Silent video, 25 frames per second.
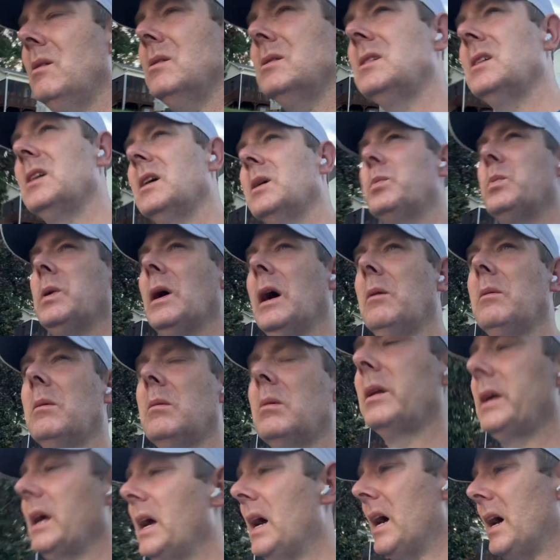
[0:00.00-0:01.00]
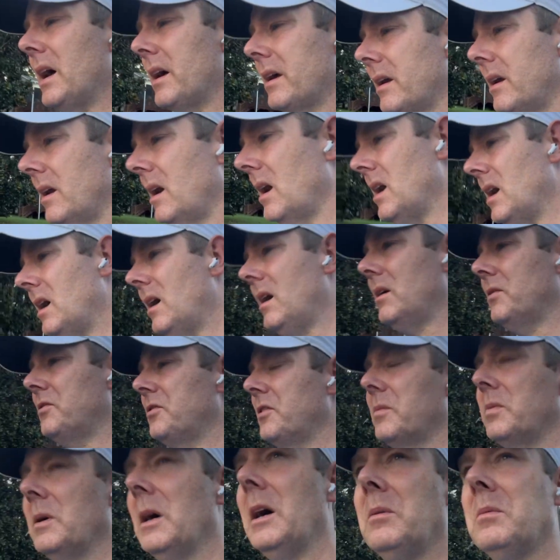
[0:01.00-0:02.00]
here probably on and off
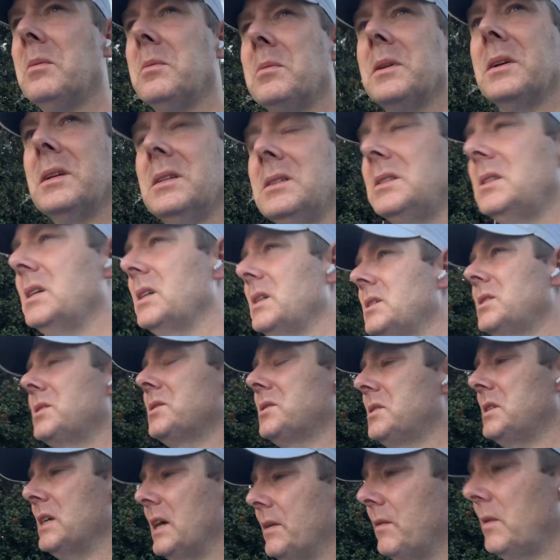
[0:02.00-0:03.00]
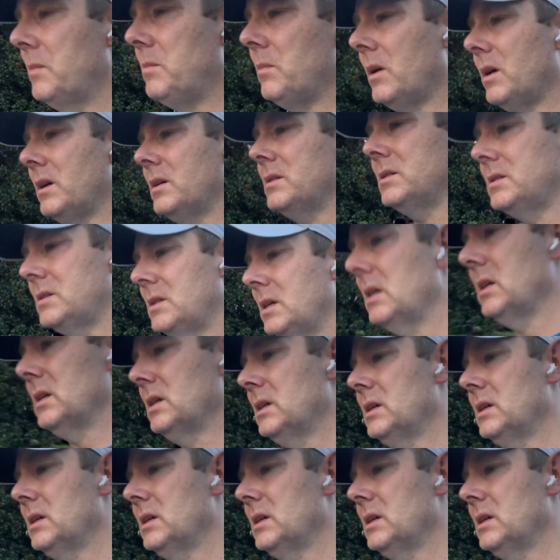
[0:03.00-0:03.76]
for probably 6 or 7 months,